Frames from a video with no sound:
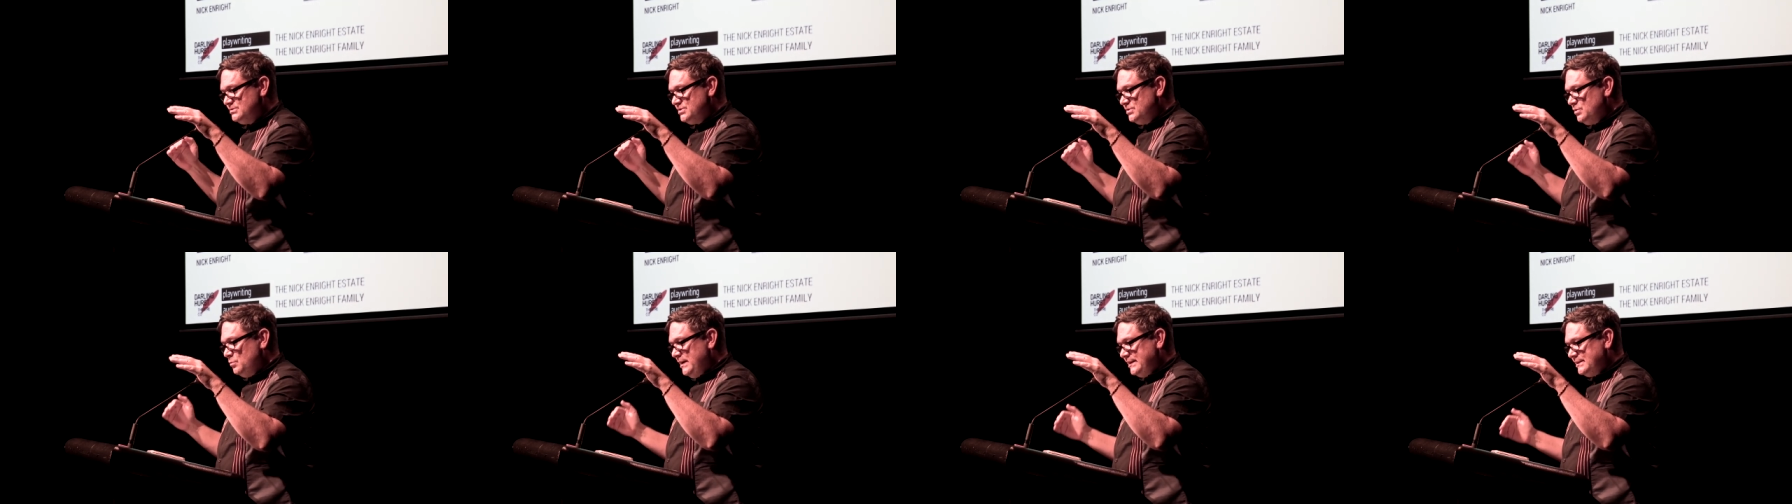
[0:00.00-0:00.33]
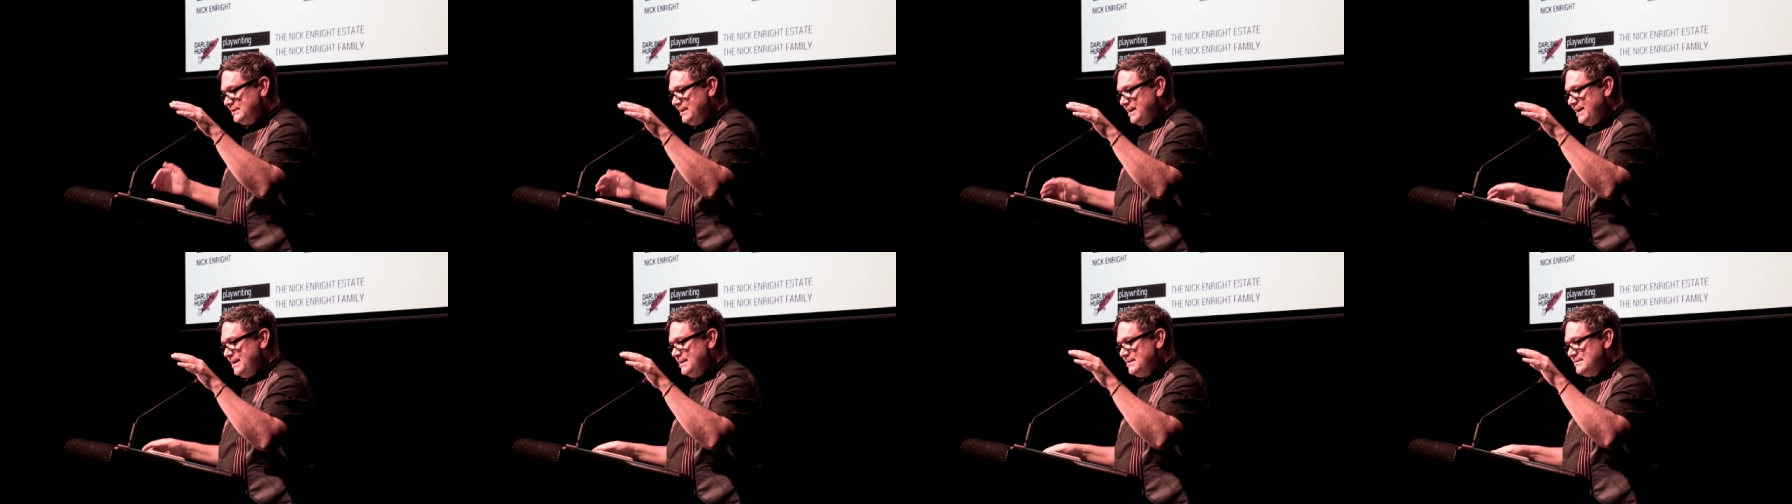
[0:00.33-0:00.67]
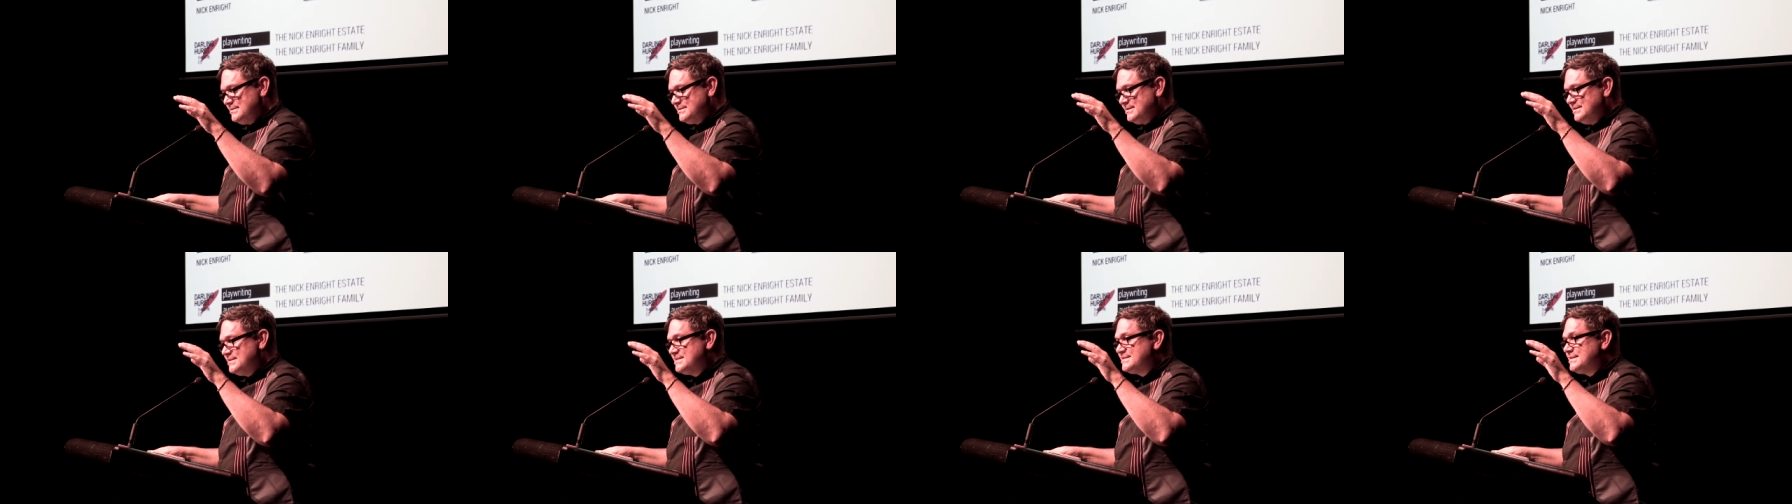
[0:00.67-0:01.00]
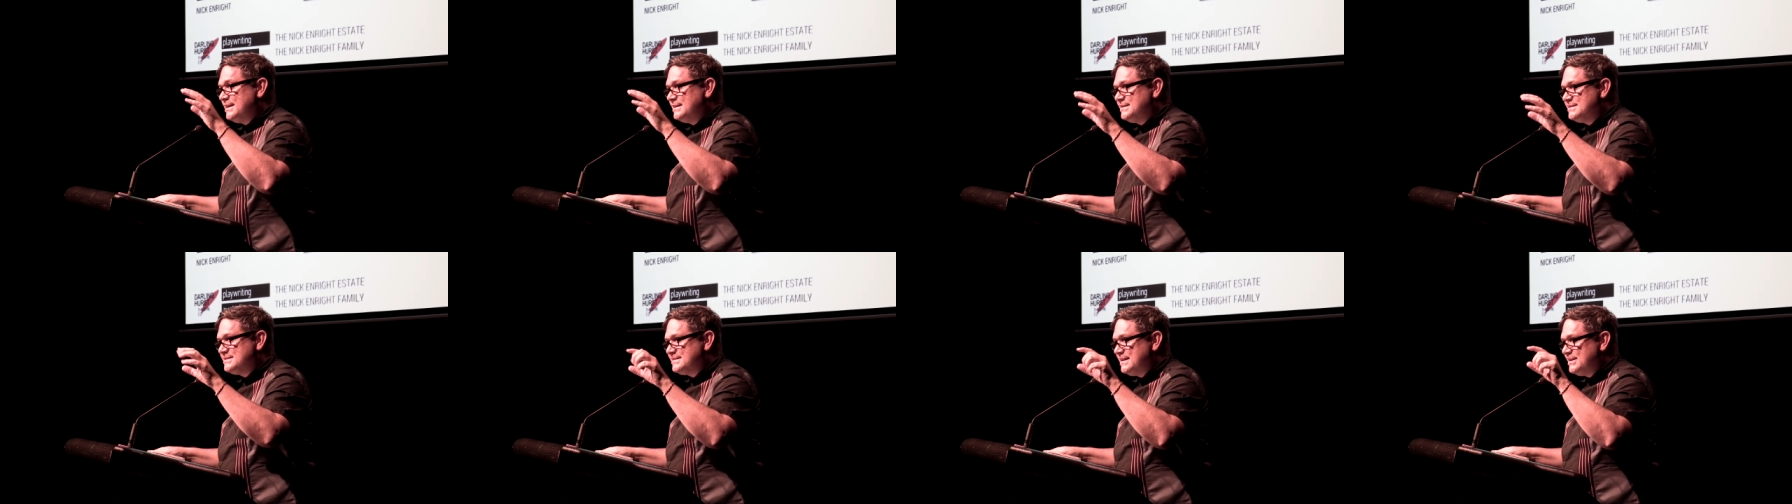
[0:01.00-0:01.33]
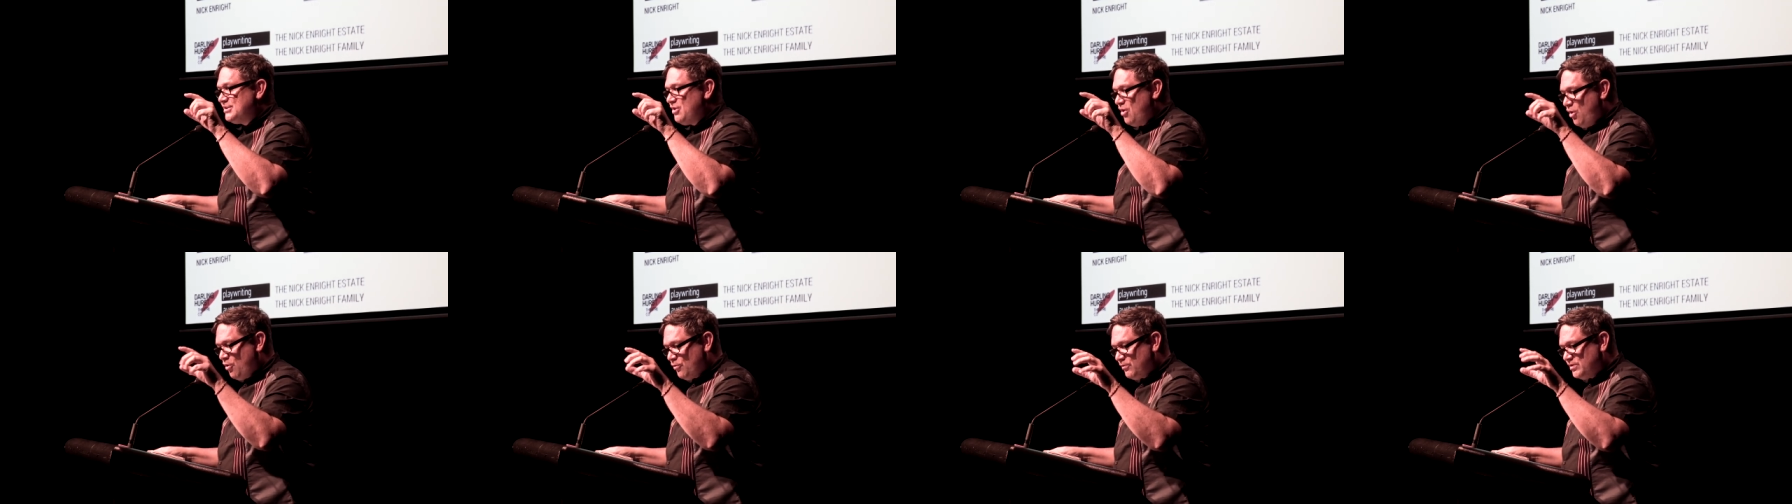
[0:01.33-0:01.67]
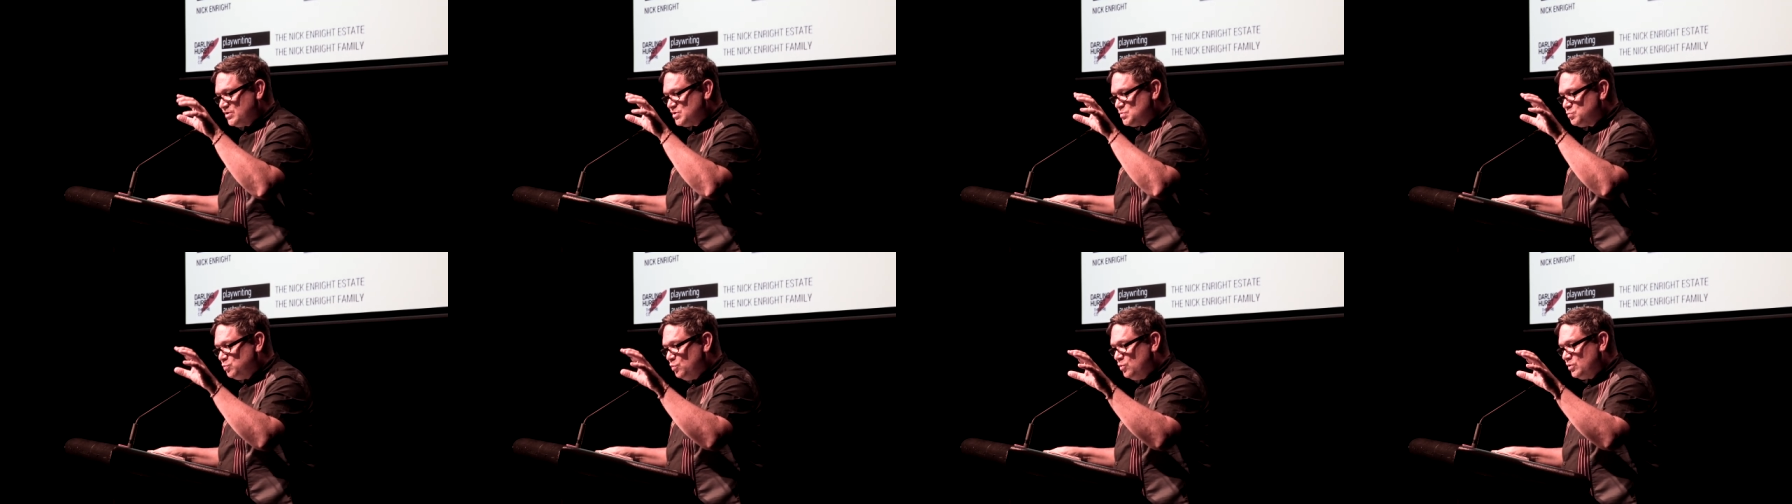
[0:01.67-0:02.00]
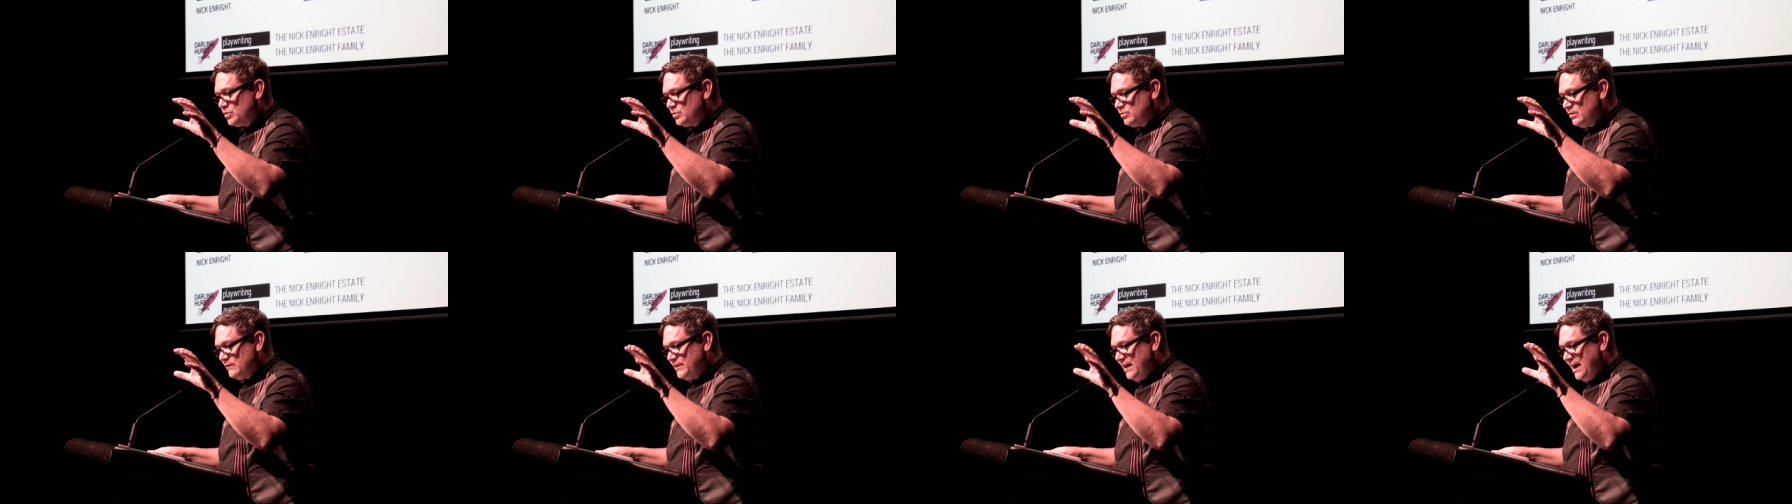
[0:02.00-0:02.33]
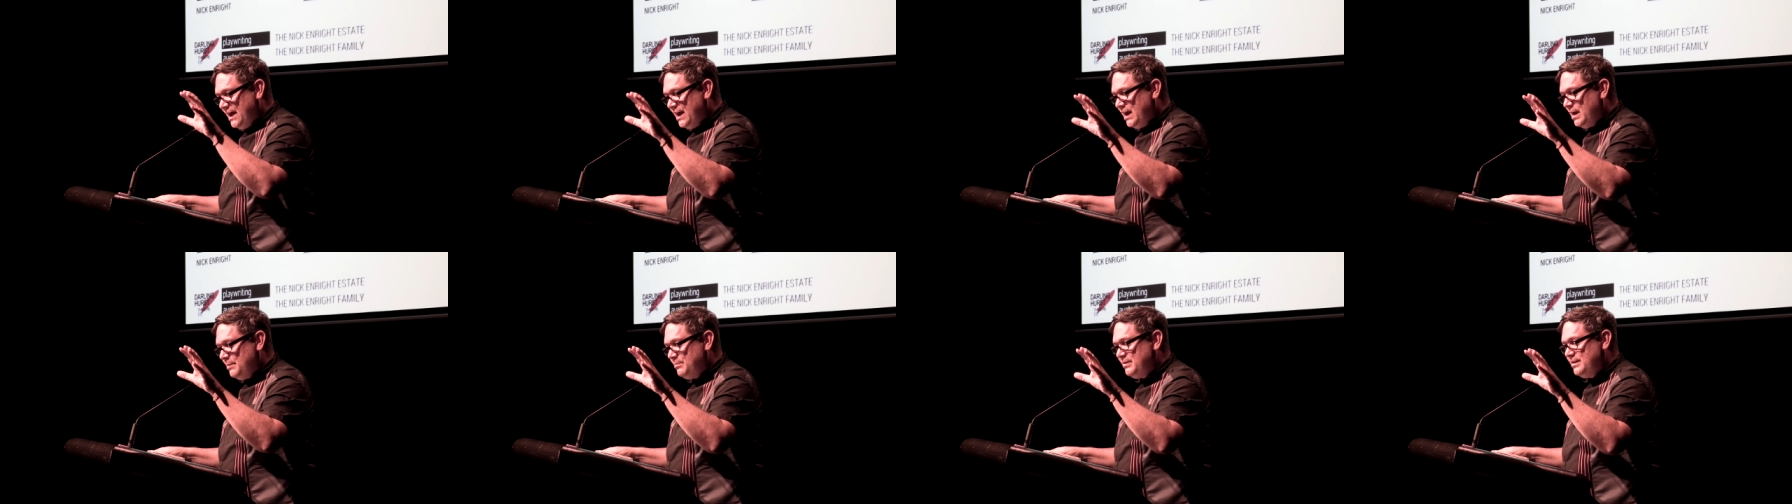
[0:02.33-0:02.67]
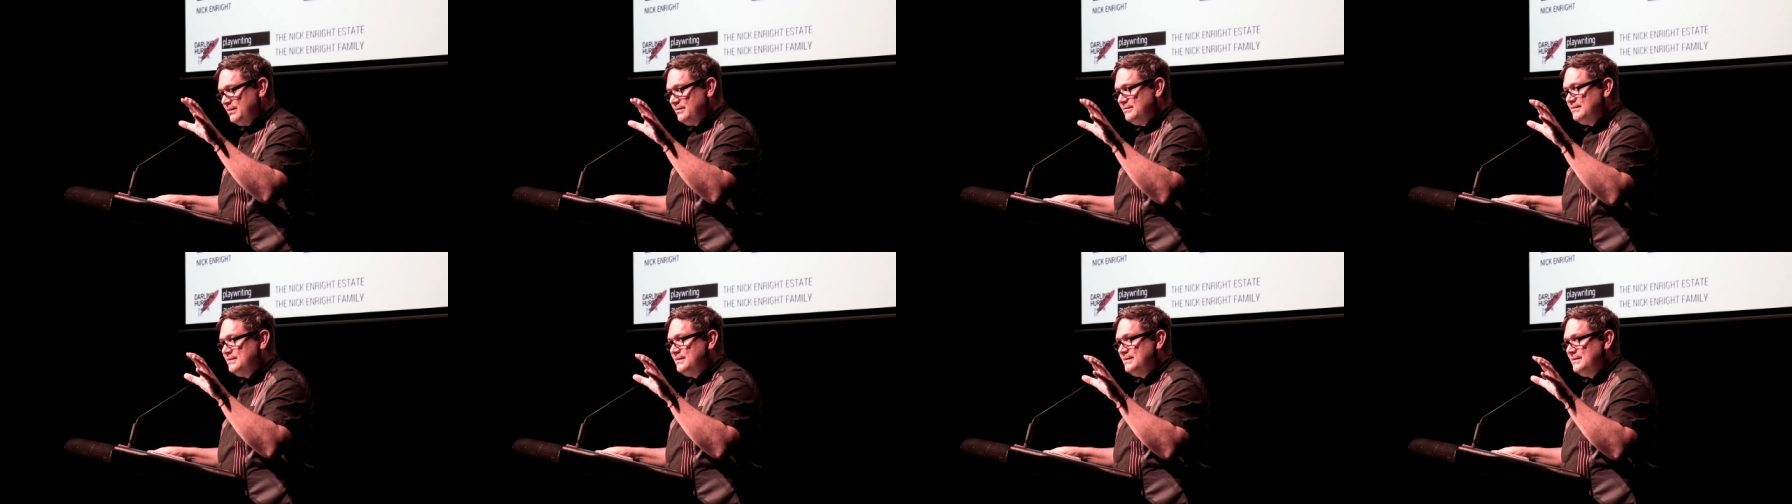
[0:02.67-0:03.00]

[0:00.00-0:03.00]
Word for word: to the wetlands and sunset orange water of the harbour.